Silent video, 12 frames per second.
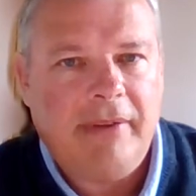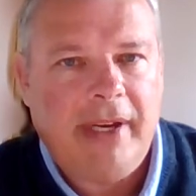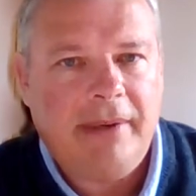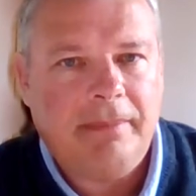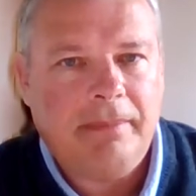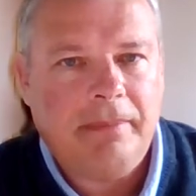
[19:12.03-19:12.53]

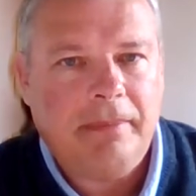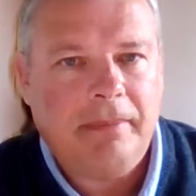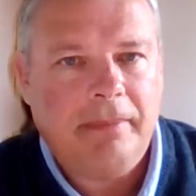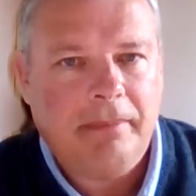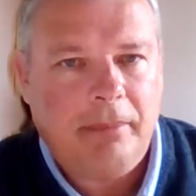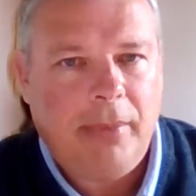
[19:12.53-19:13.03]
event?
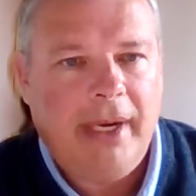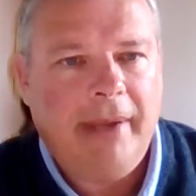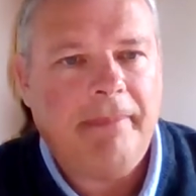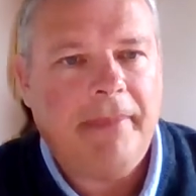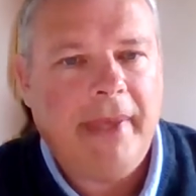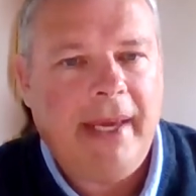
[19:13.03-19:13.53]

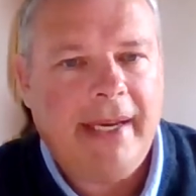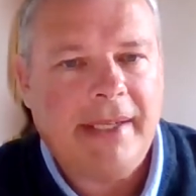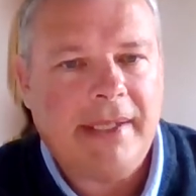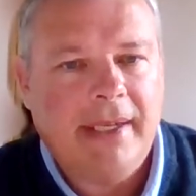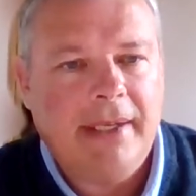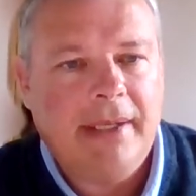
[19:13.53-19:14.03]
Brilliant,
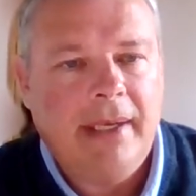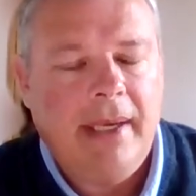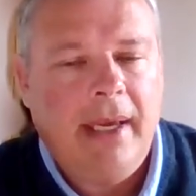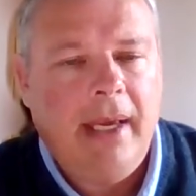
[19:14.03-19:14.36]
excellent.